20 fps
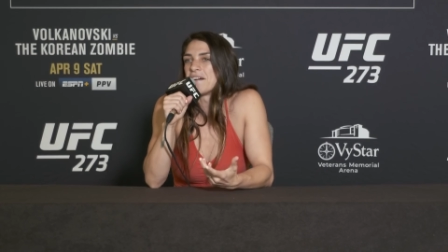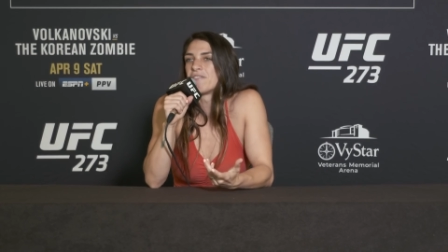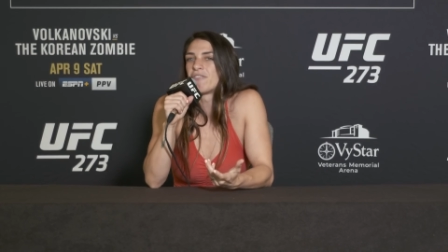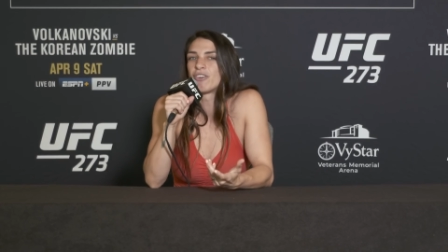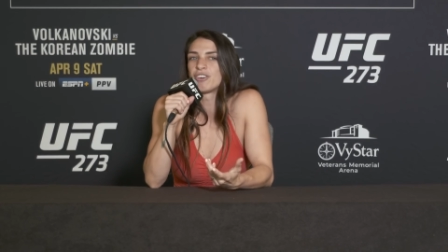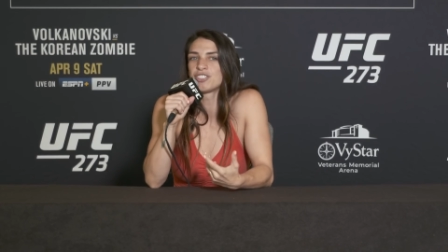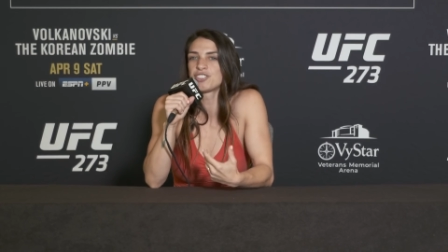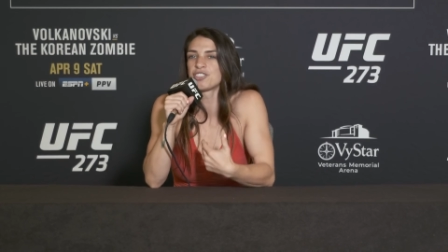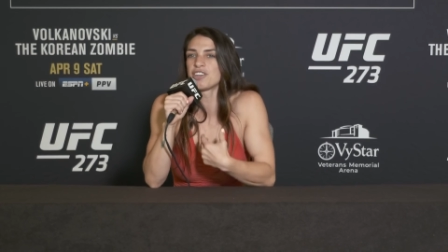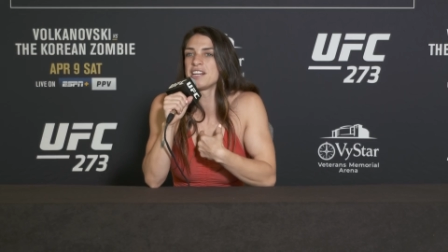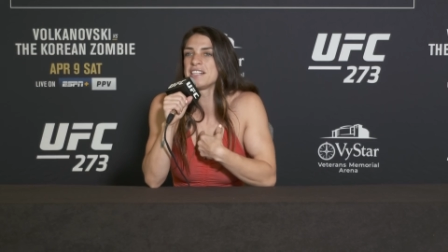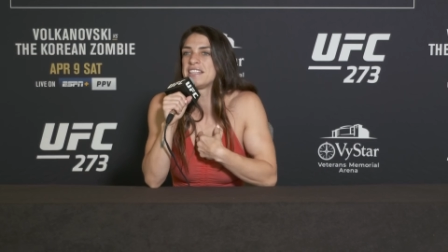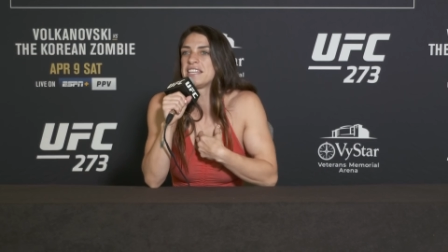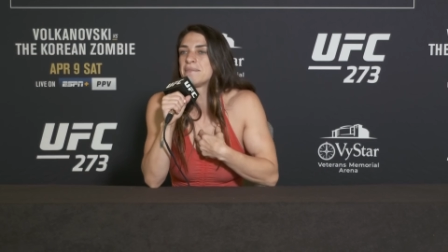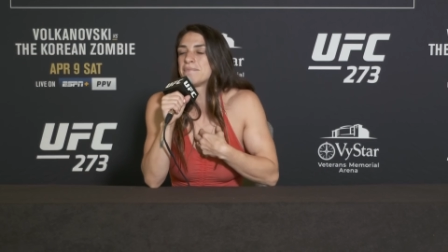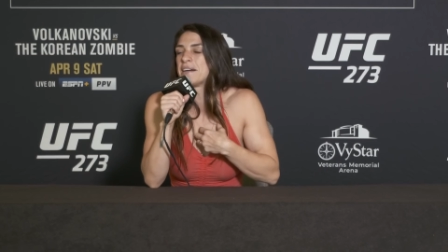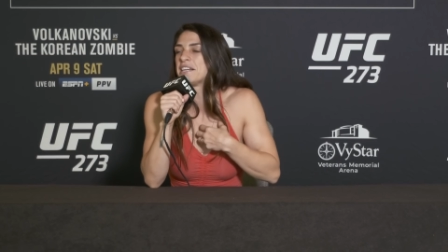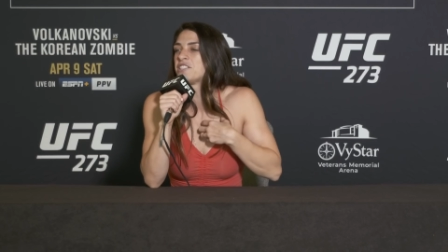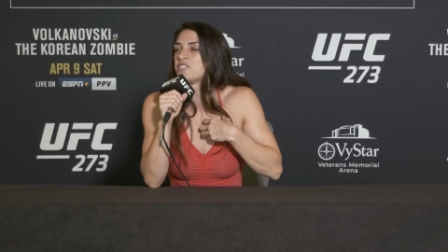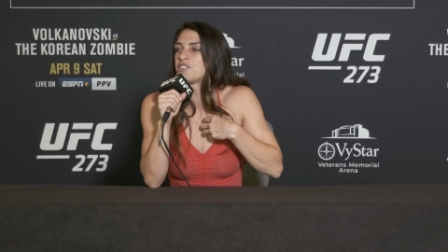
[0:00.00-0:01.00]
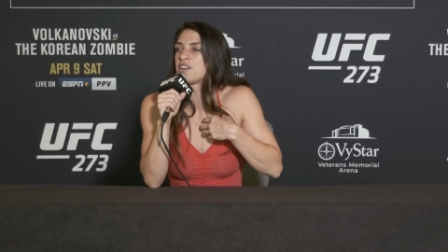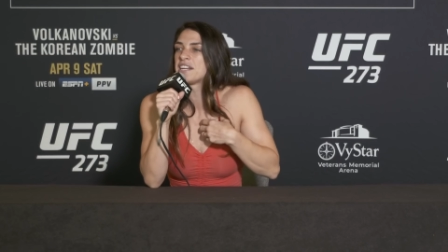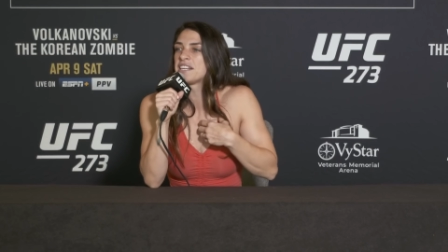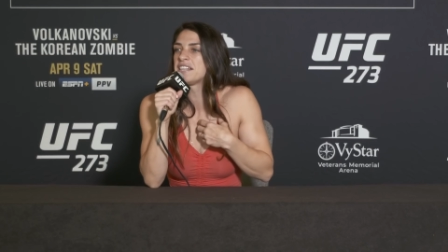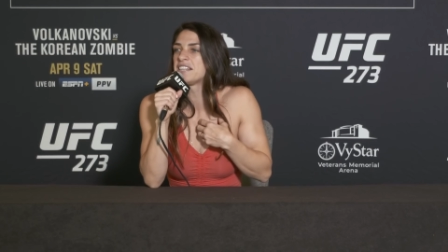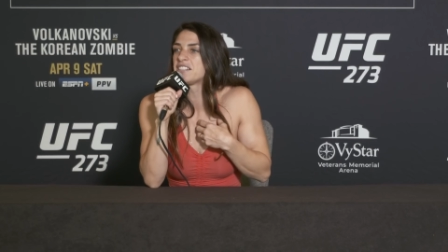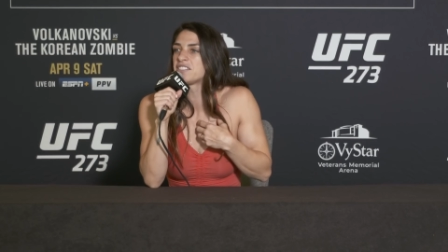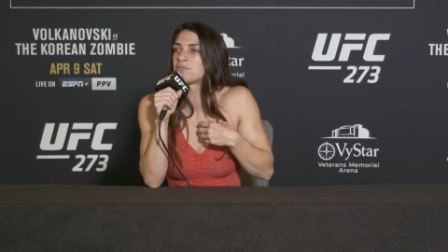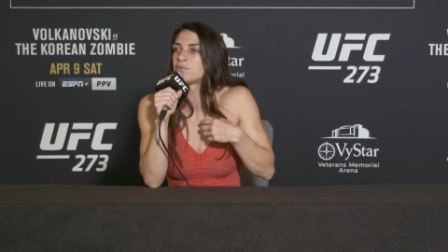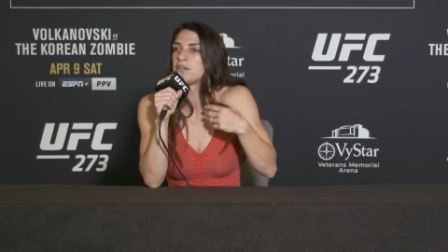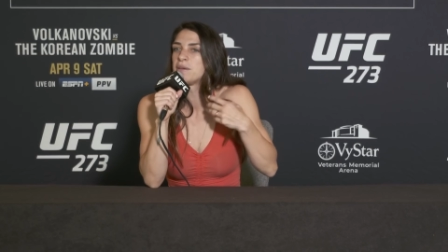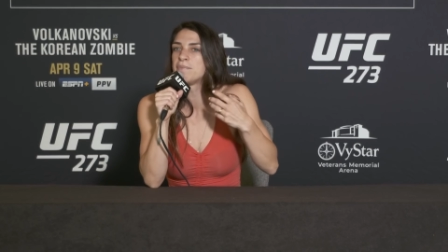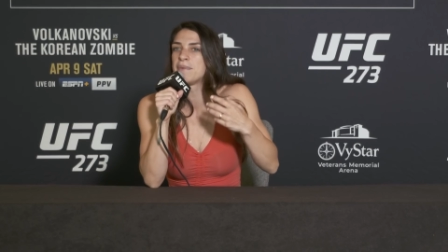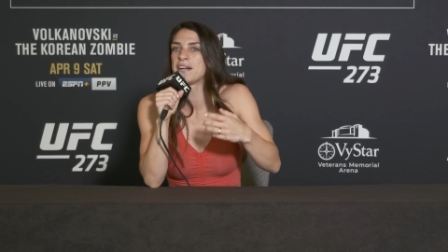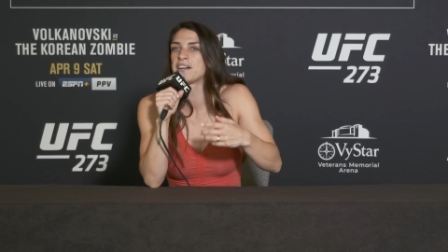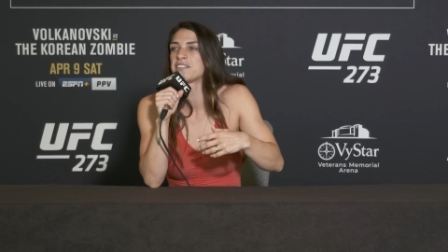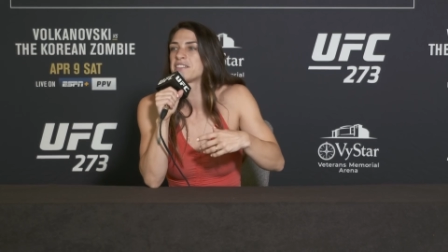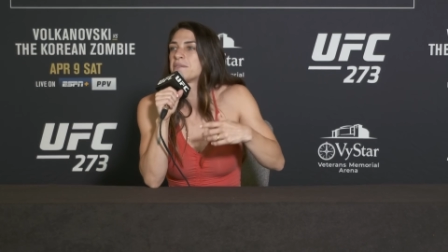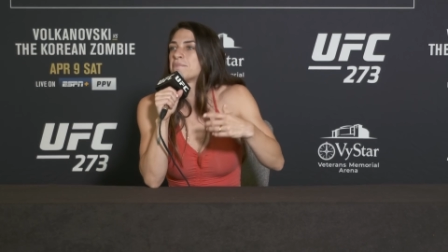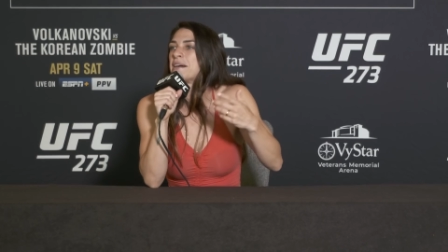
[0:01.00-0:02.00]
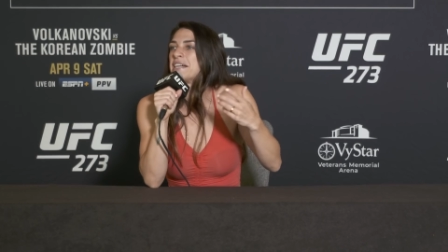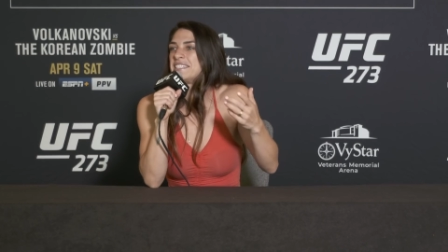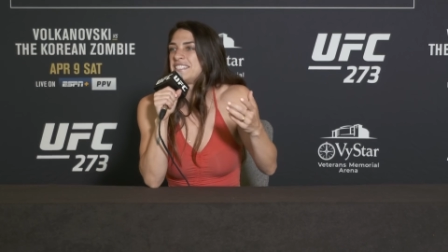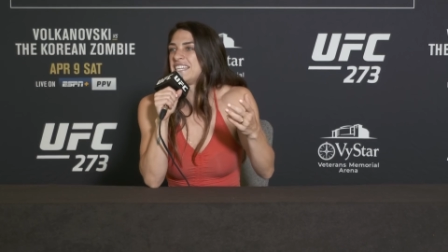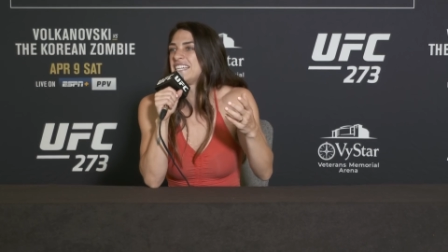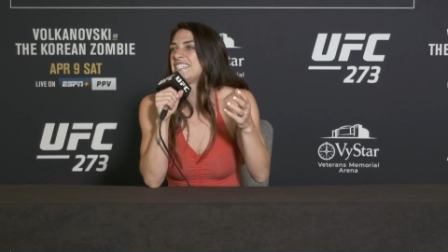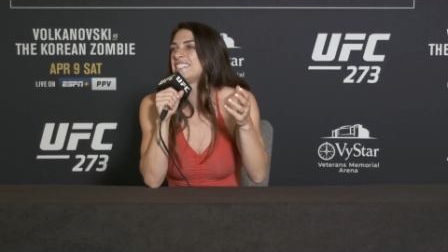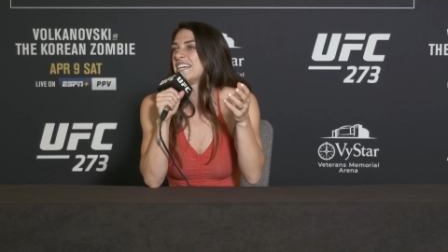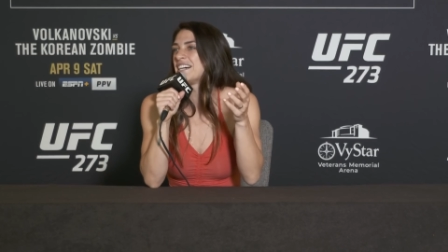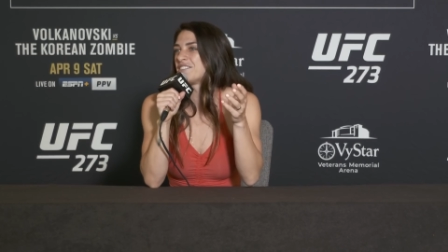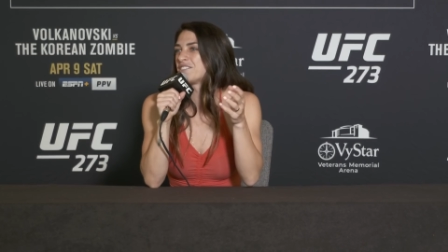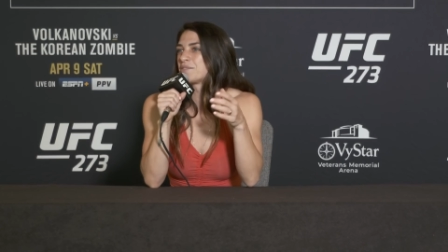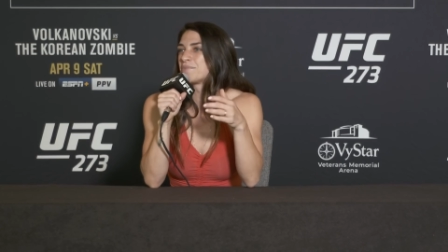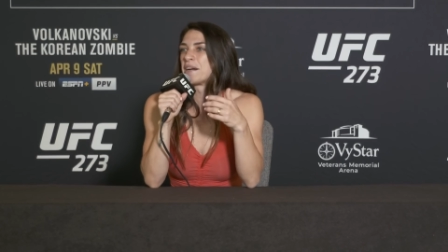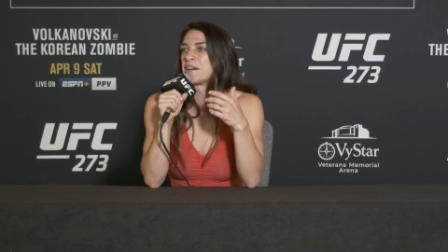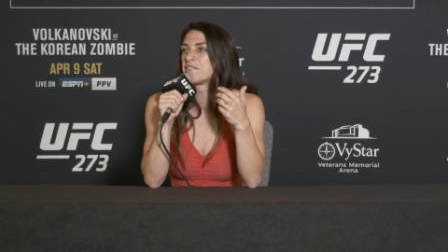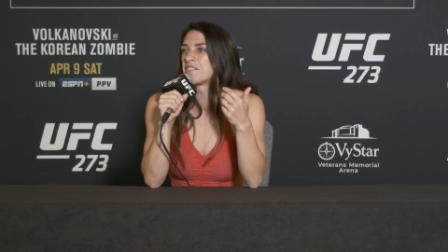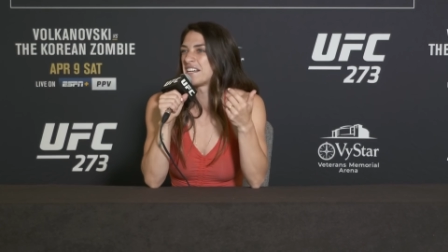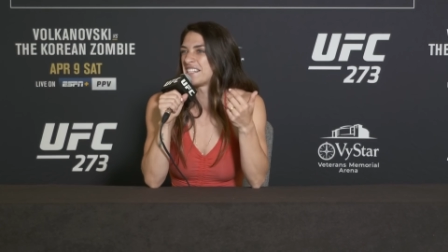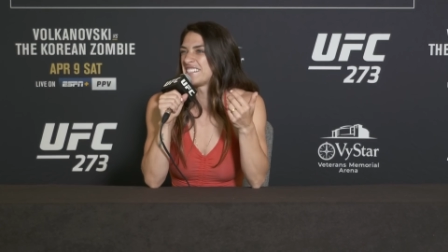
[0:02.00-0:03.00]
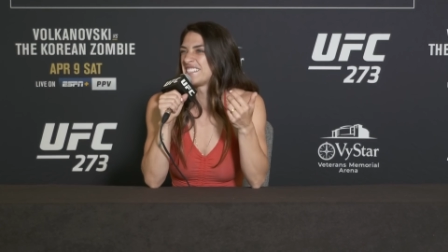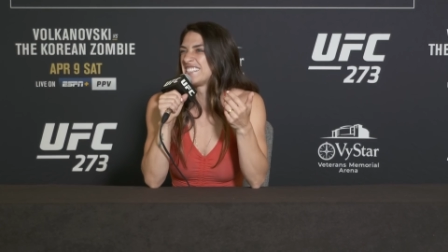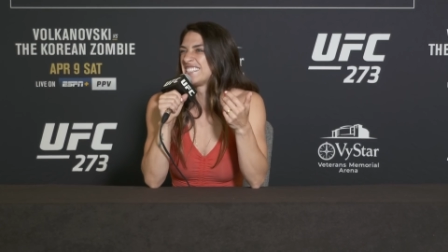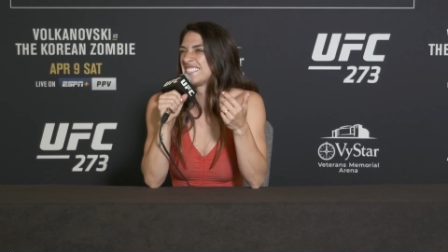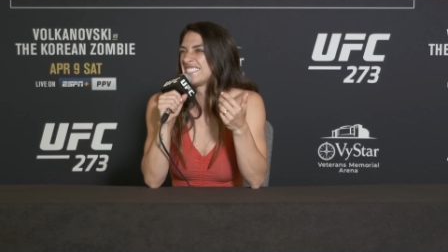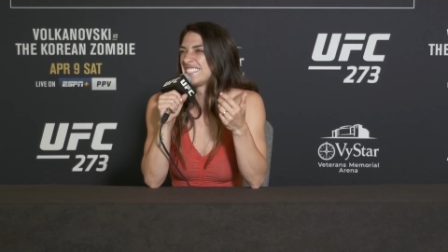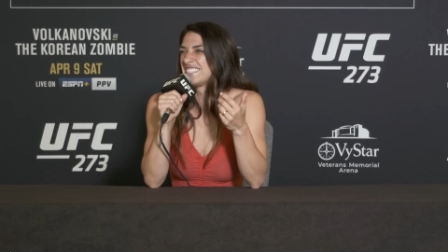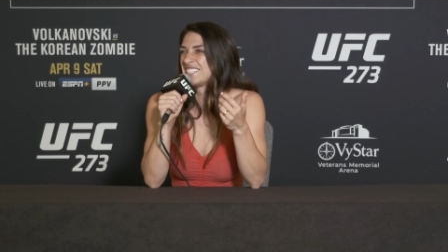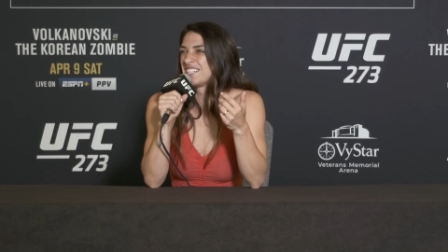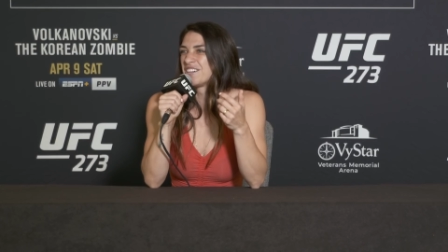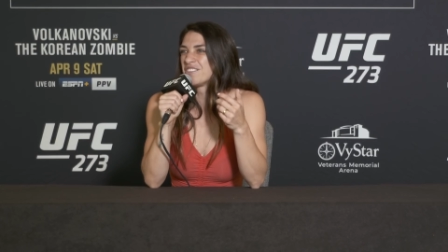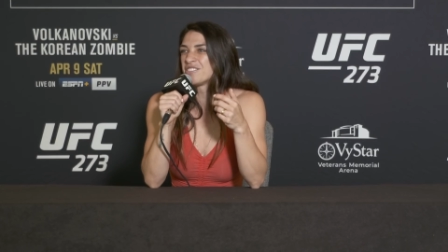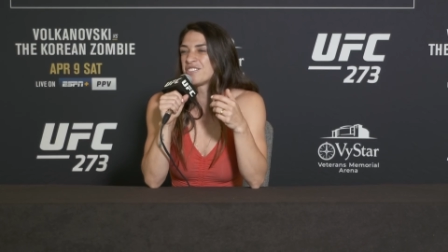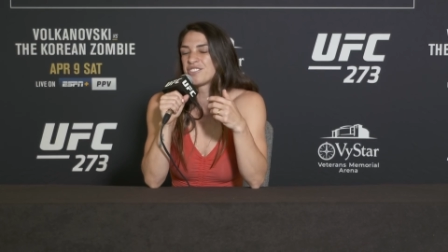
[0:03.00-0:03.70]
for sure I think my striking is way better than my takedowns, my wrestling, you know.